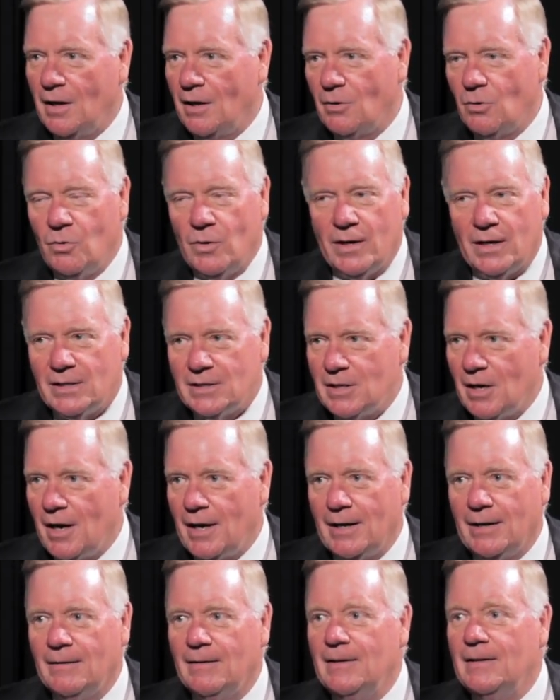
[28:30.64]
a quiz
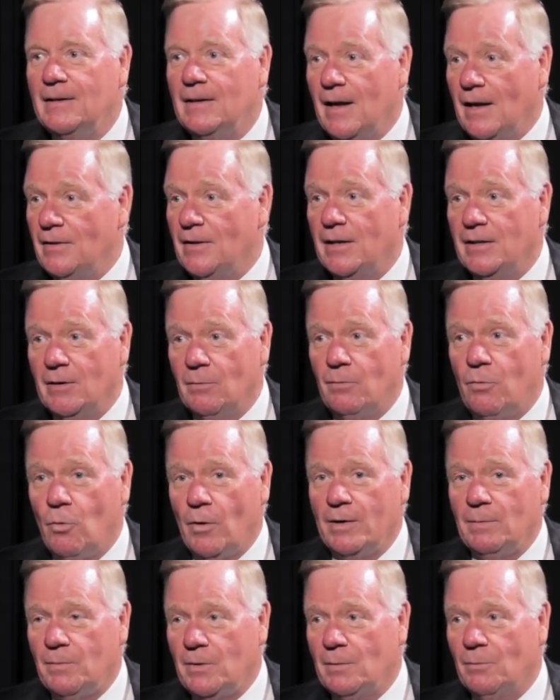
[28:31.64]
on it, and then the
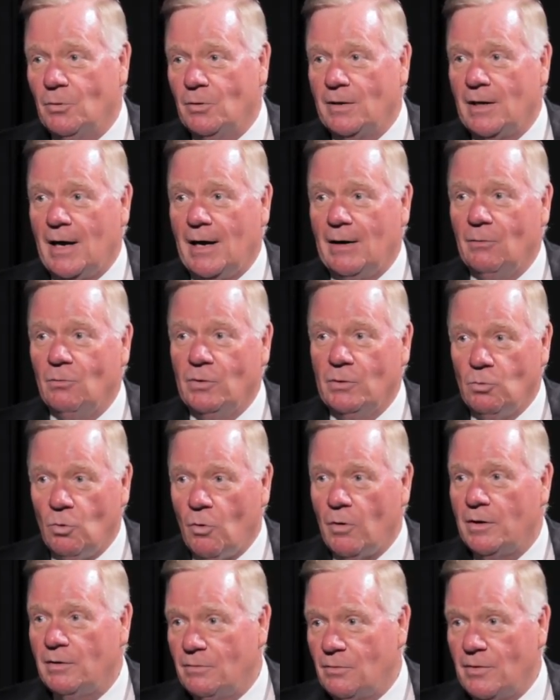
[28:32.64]
point people got
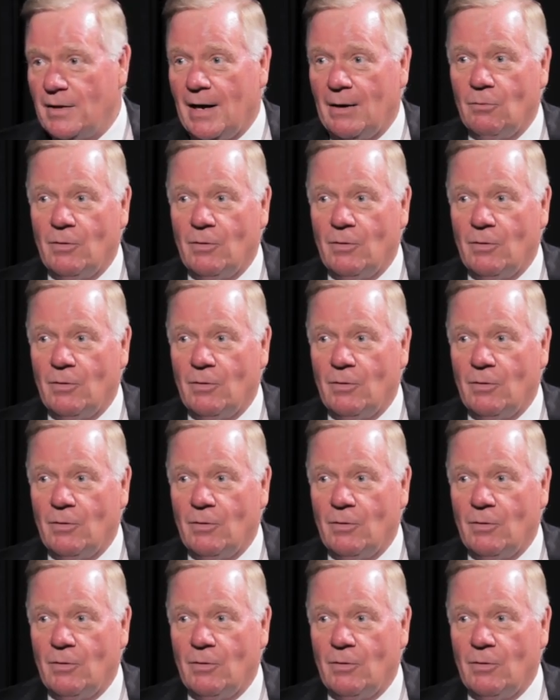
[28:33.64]
rewarded for that.